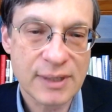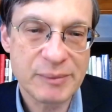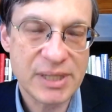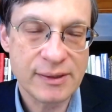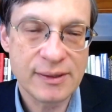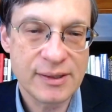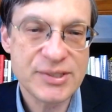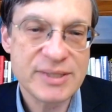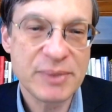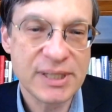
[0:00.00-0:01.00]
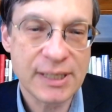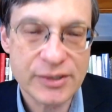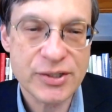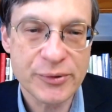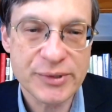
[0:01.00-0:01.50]
I mean, they're simply
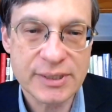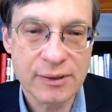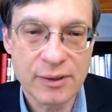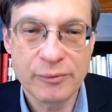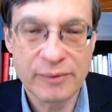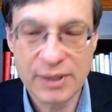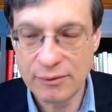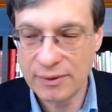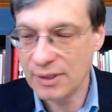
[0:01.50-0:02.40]
not chosen. You know,